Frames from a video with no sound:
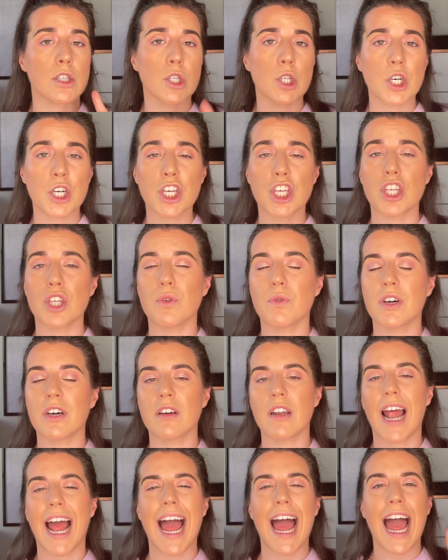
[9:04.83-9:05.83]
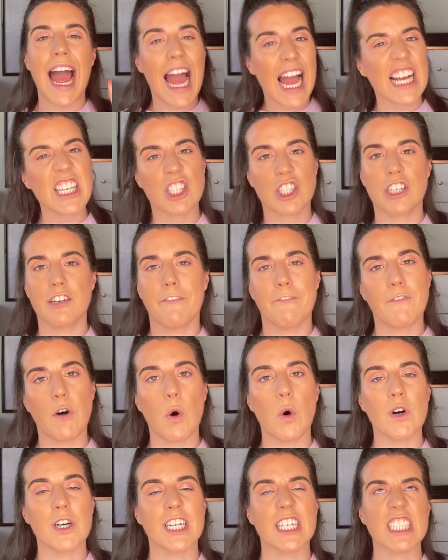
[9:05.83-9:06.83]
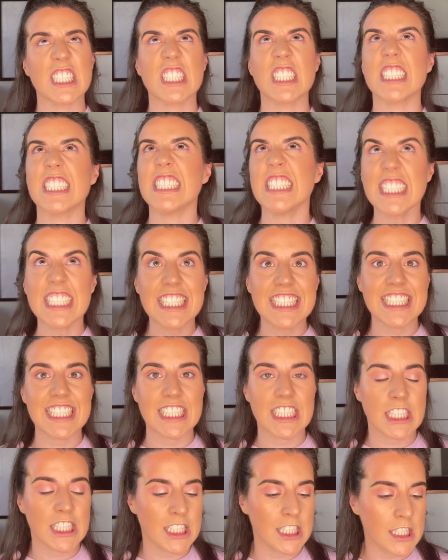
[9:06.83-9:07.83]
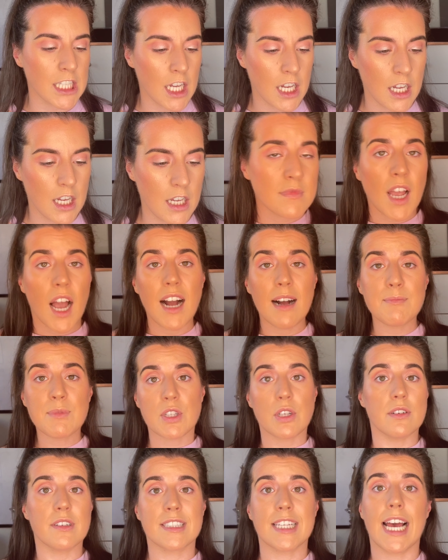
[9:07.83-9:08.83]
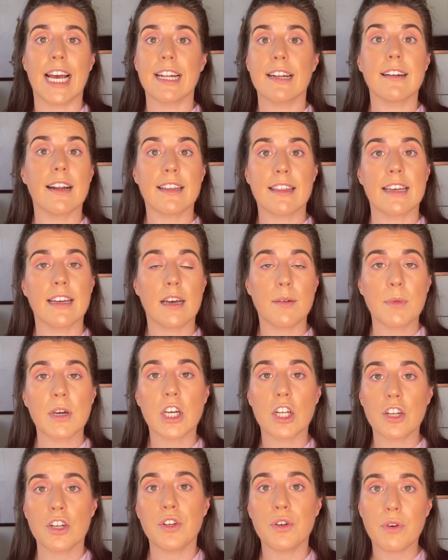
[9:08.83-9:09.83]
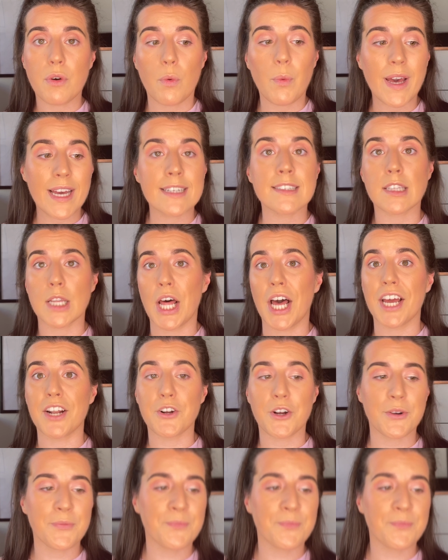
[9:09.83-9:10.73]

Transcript: look you could ask for. Yes. I'm so excited. I think I'm gonna do a winged liner.